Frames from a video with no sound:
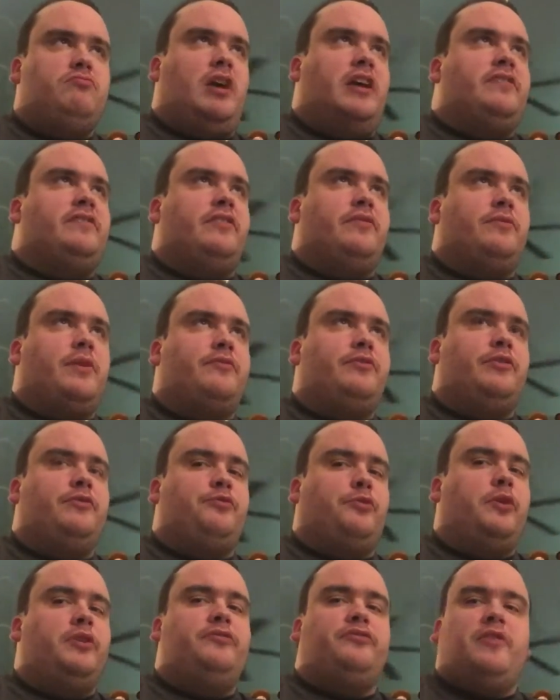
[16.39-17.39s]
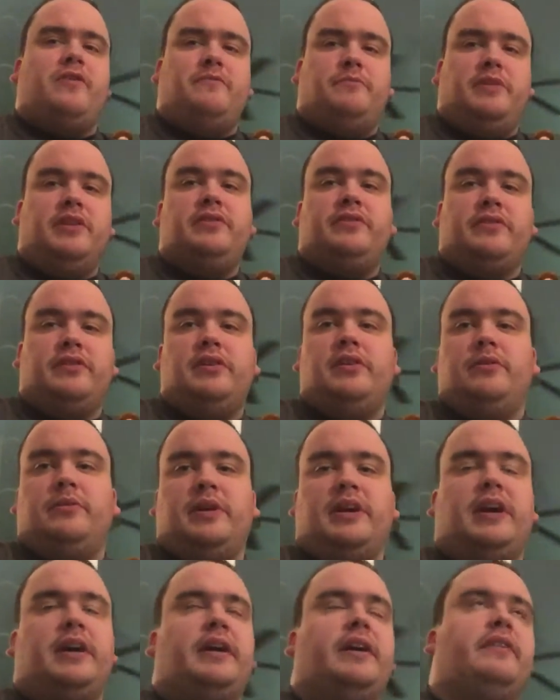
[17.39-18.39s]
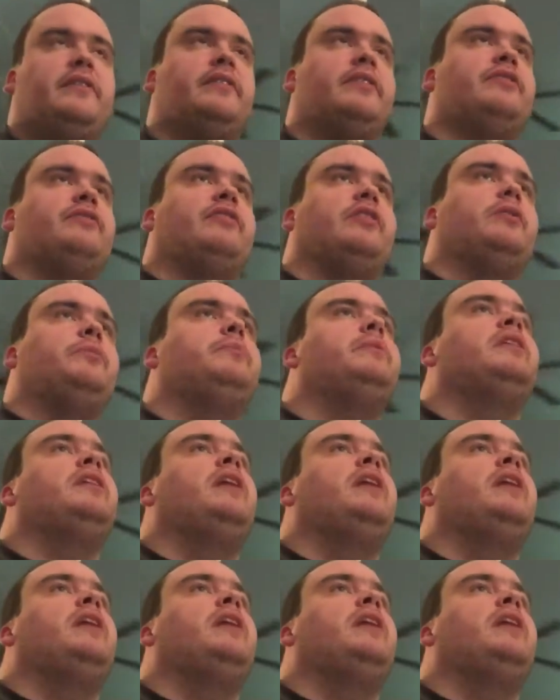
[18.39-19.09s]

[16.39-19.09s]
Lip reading: I'd say roughly 45 minutes ago. I got out of this film.